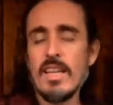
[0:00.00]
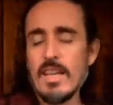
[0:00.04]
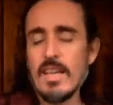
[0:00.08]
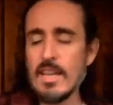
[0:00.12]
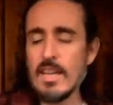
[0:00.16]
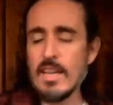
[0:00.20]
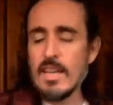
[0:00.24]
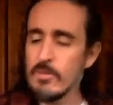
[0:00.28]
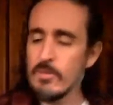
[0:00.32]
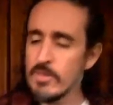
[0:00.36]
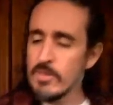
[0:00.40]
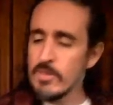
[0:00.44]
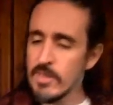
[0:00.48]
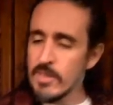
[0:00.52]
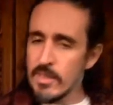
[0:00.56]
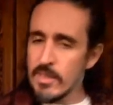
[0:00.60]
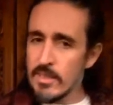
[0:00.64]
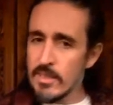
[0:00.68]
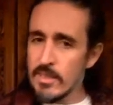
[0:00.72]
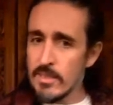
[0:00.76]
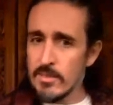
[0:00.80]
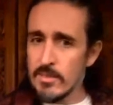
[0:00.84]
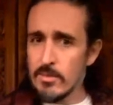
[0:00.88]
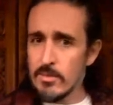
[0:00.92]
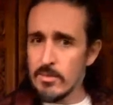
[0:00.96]
If we study
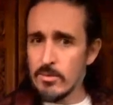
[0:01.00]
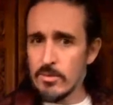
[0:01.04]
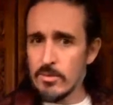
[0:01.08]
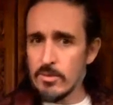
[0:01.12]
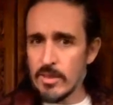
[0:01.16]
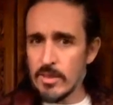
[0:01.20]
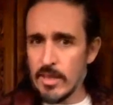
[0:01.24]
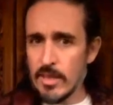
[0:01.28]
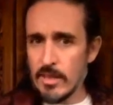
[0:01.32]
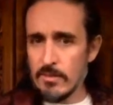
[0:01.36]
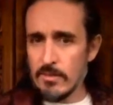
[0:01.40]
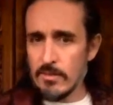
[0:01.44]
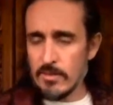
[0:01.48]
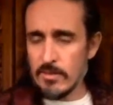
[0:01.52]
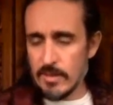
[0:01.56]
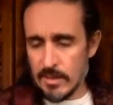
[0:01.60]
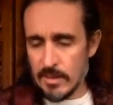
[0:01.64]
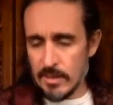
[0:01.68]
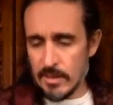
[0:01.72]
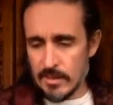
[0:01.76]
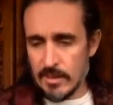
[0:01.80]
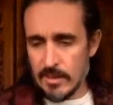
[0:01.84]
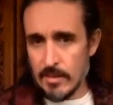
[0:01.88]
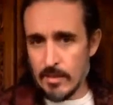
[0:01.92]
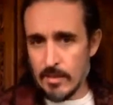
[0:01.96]
this sutra carefully and
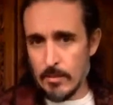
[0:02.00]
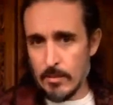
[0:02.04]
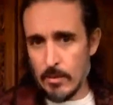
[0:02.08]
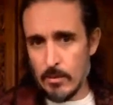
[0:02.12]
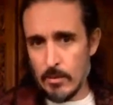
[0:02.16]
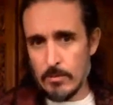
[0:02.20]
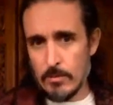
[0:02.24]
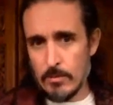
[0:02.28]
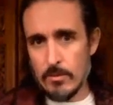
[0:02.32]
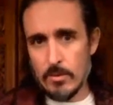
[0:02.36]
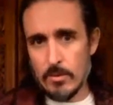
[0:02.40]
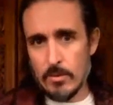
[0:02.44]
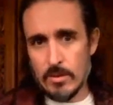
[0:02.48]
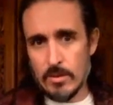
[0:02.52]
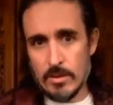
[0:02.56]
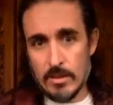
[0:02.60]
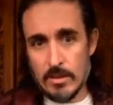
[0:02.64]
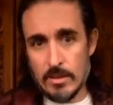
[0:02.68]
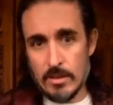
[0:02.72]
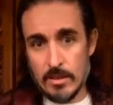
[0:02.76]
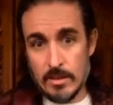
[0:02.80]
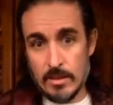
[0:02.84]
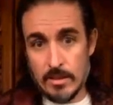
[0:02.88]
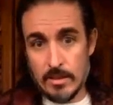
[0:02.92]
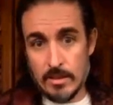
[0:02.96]
think about what Mula
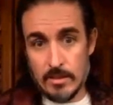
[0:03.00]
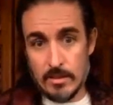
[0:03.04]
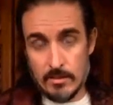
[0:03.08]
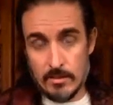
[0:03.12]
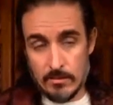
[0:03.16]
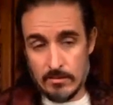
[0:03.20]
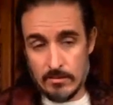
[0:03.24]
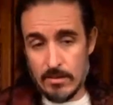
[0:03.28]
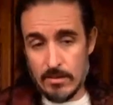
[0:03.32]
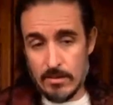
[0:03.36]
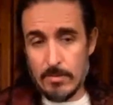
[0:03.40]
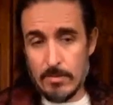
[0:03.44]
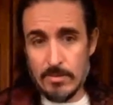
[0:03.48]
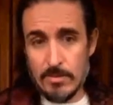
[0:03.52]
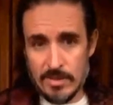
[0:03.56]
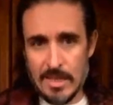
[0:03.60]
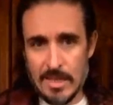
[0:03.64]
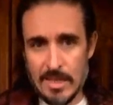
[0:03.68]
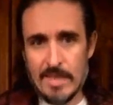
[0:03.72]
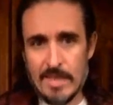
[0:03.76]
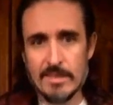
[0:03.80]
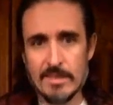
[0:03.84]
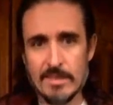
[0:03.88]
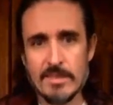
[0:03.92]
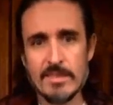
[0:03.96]

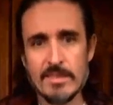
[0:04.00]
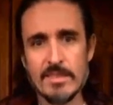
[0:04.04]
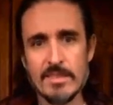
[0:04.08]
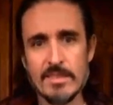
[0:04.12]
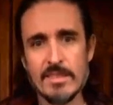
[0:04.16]
represents,